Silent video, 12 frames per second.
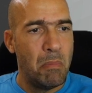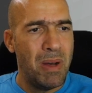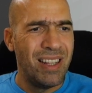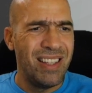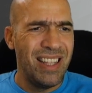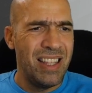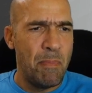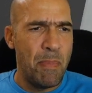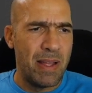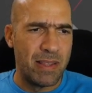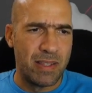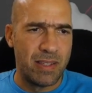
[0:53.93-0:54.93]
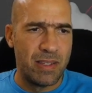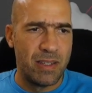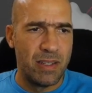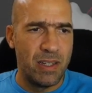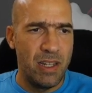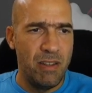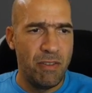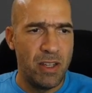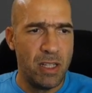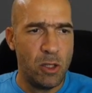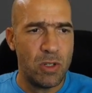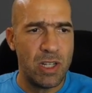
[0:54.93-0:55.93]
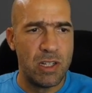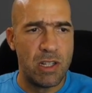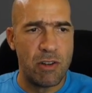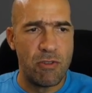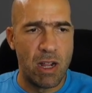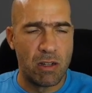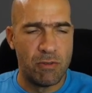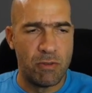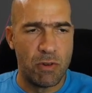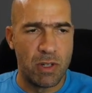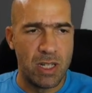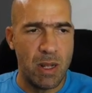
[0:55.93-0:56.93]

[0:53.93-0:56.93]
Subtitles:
But it depends. If he loses the dragon, for